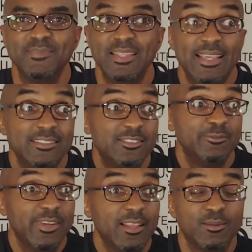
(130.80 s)
It's
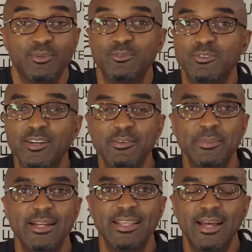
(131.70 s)
available for
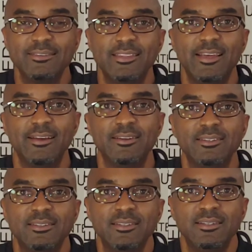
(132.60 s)
everybody out there.
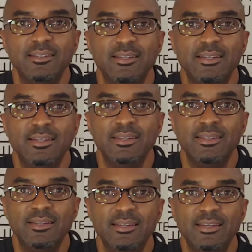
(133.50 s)

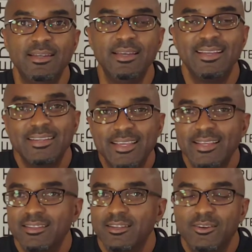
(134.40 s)
And
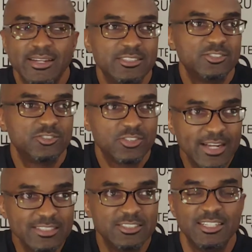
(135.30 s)
again, the greatest
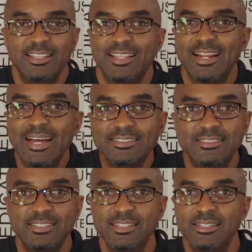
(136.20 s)
tragedy that I
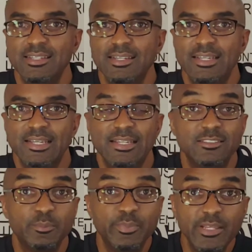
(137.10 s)
see
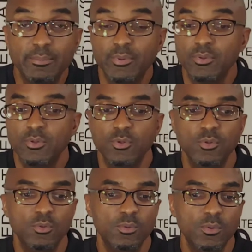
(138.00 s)
is people
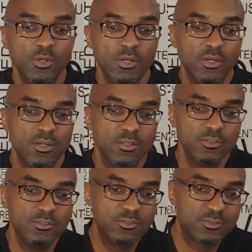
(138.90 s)
who
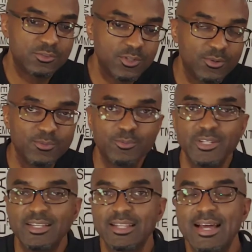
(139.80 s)
don't
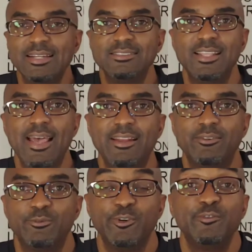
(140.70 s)
realize that,
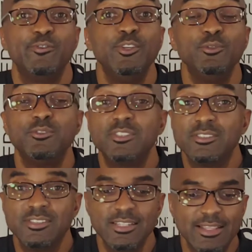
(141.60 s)
refuse to
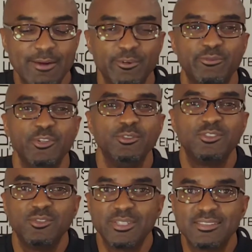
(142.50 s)
see that, refuse
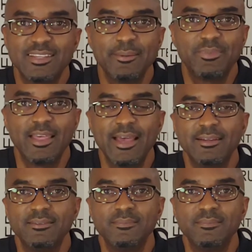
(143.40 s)
to accept that,